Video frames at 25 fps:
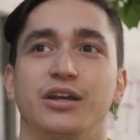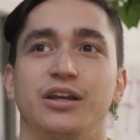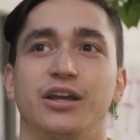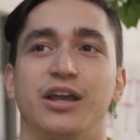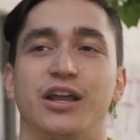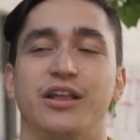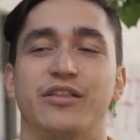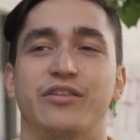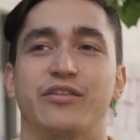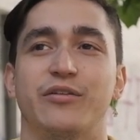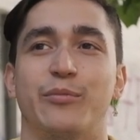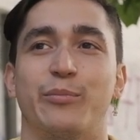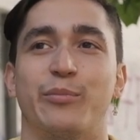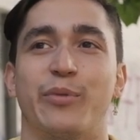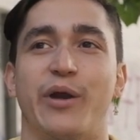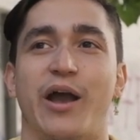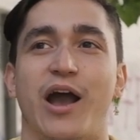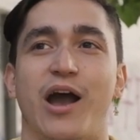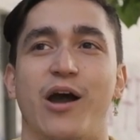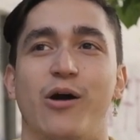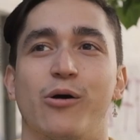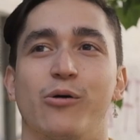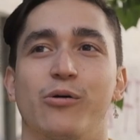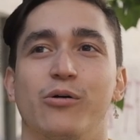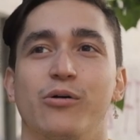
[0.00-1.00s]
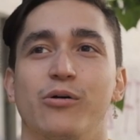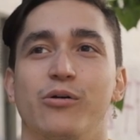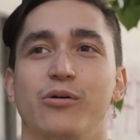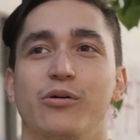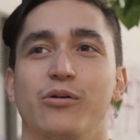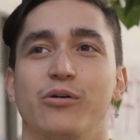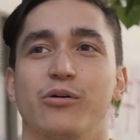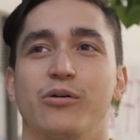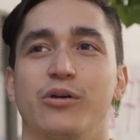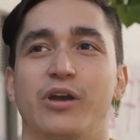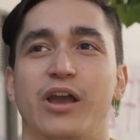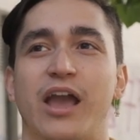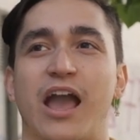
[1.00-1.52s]
It's about
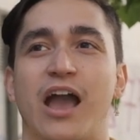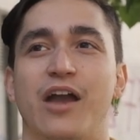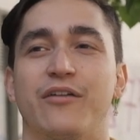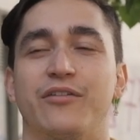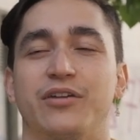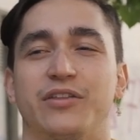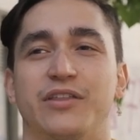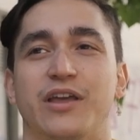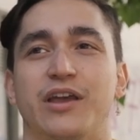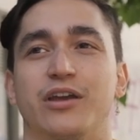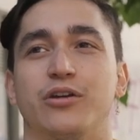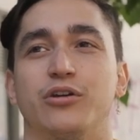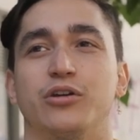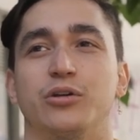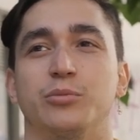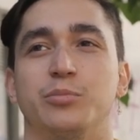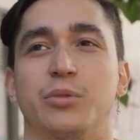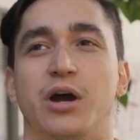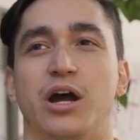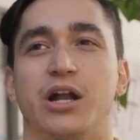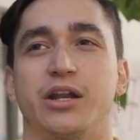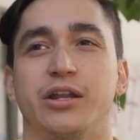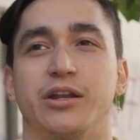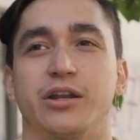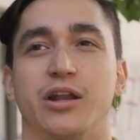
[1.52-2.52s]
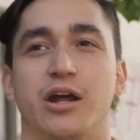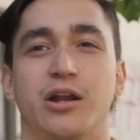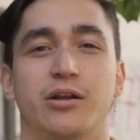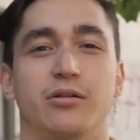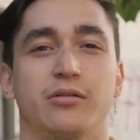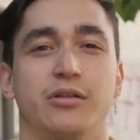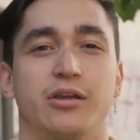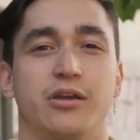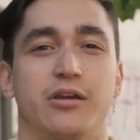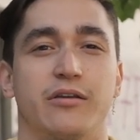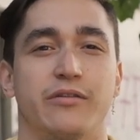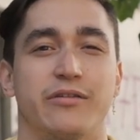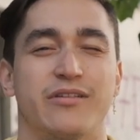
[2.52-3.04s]
having that good body, not
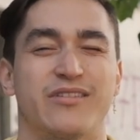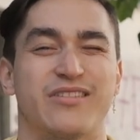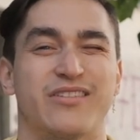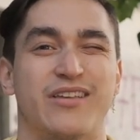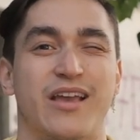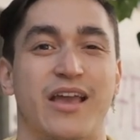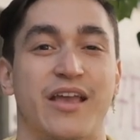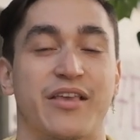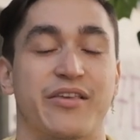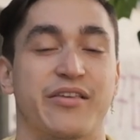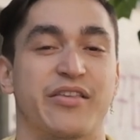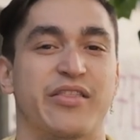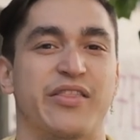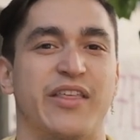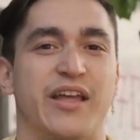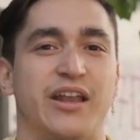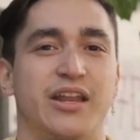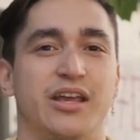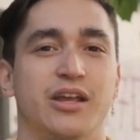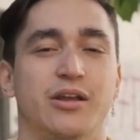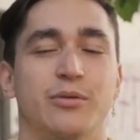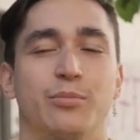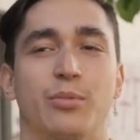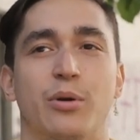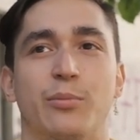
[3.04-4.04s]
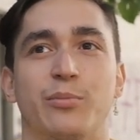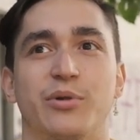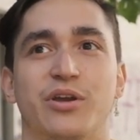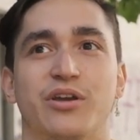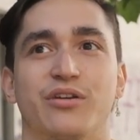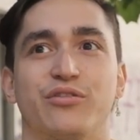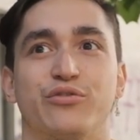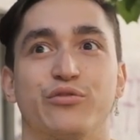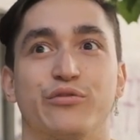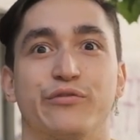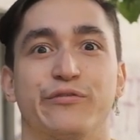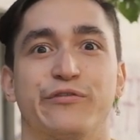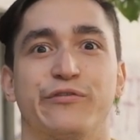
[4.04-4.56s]
only because it's aesthetic, but
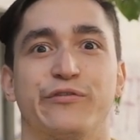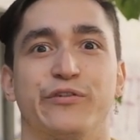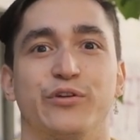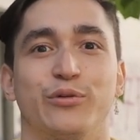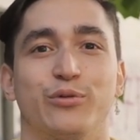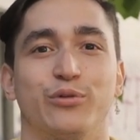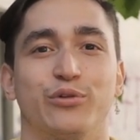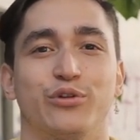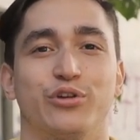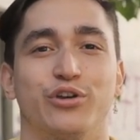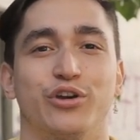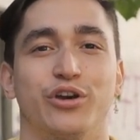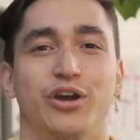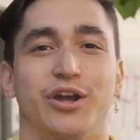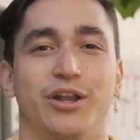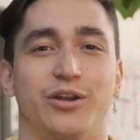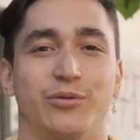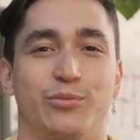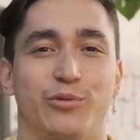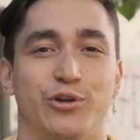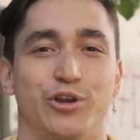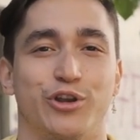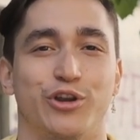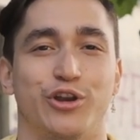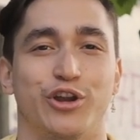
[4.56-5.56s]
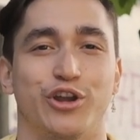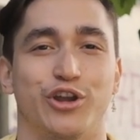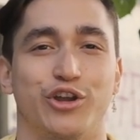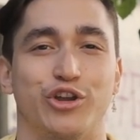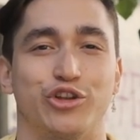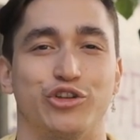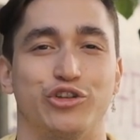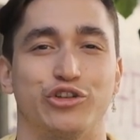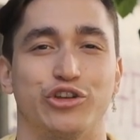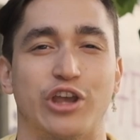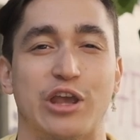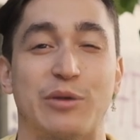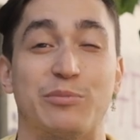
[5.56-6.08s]
because you feel good when you're in
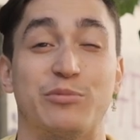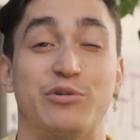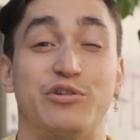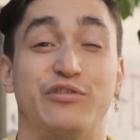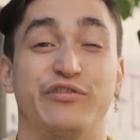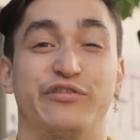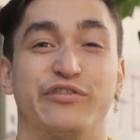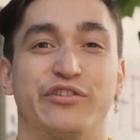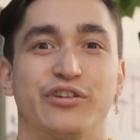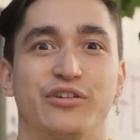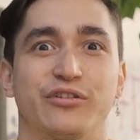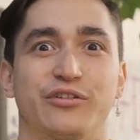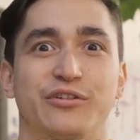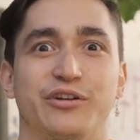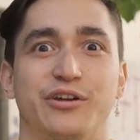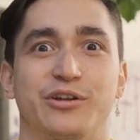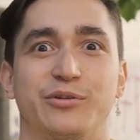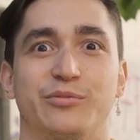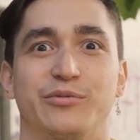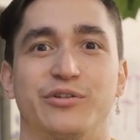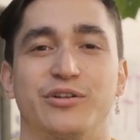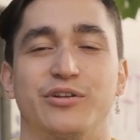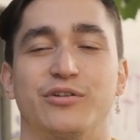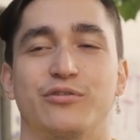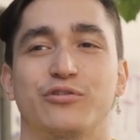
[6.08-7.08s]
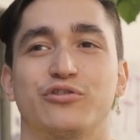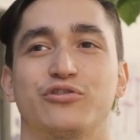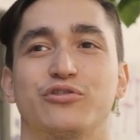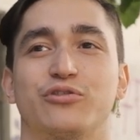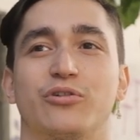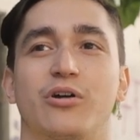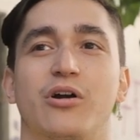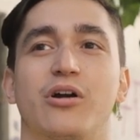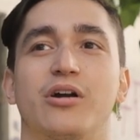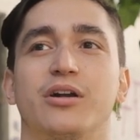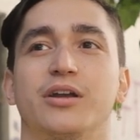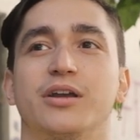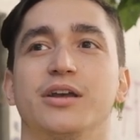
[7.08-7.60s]
good shape. You feel good when you're
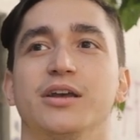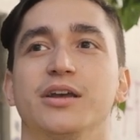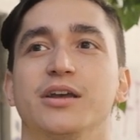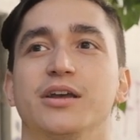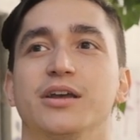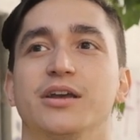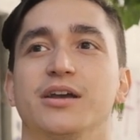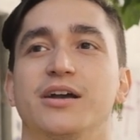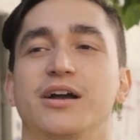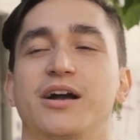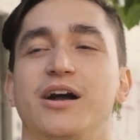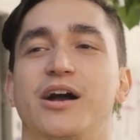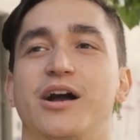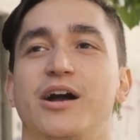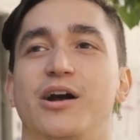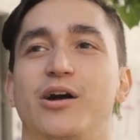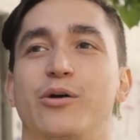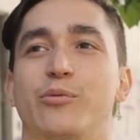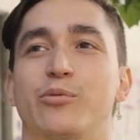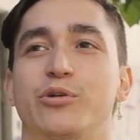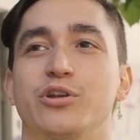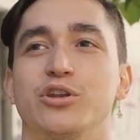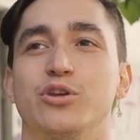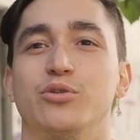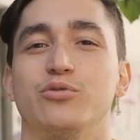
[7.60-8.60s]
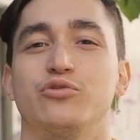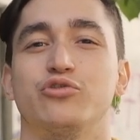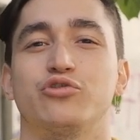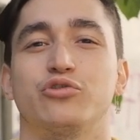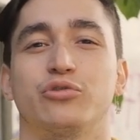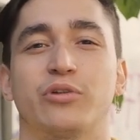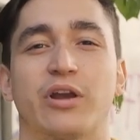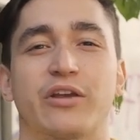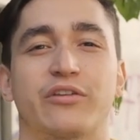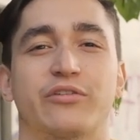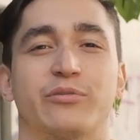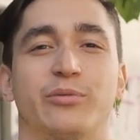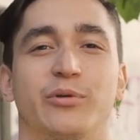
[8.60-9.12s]
strong. Uh, when you
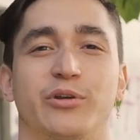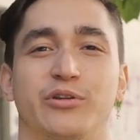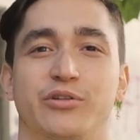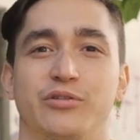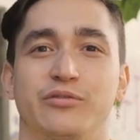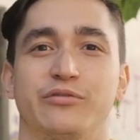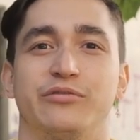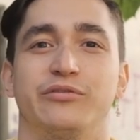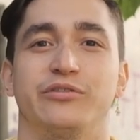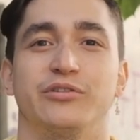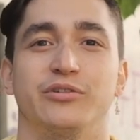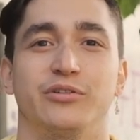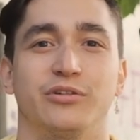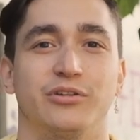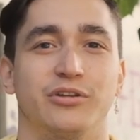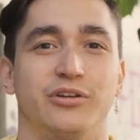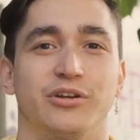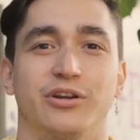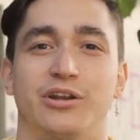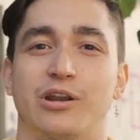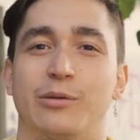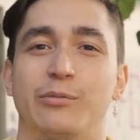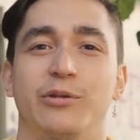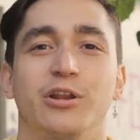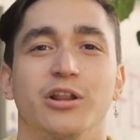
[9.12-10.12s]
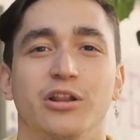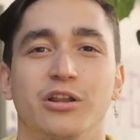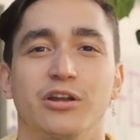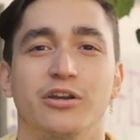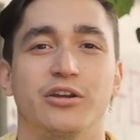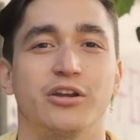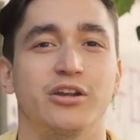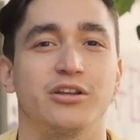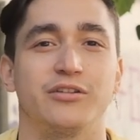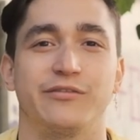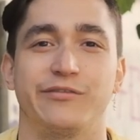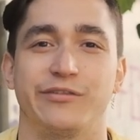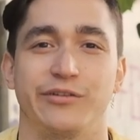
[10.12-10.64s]
dress well, you feel good. I mean, you look
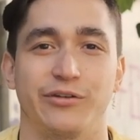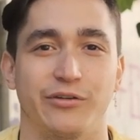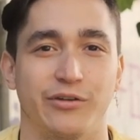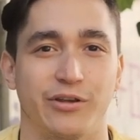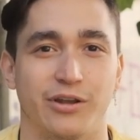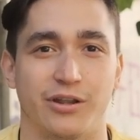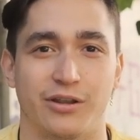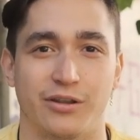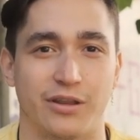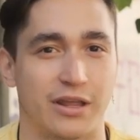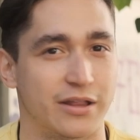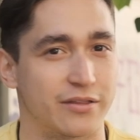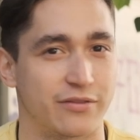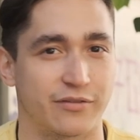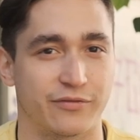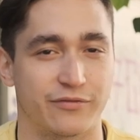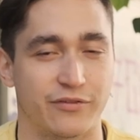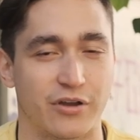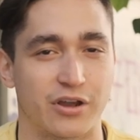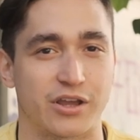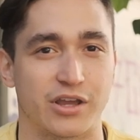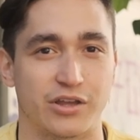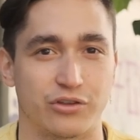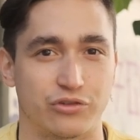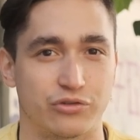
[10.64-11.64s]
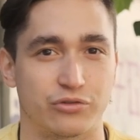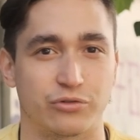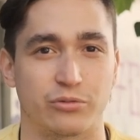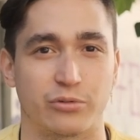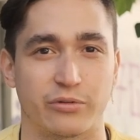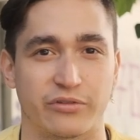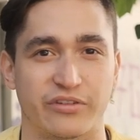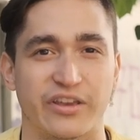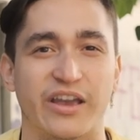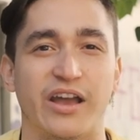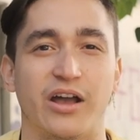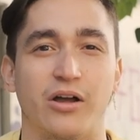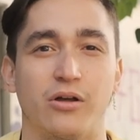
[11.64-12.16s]
good, you feel good. That's fucking true
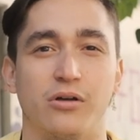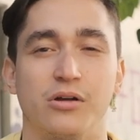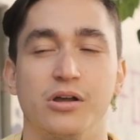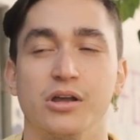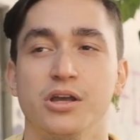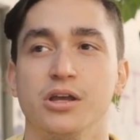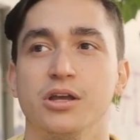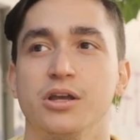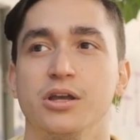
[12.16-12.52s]
as hell.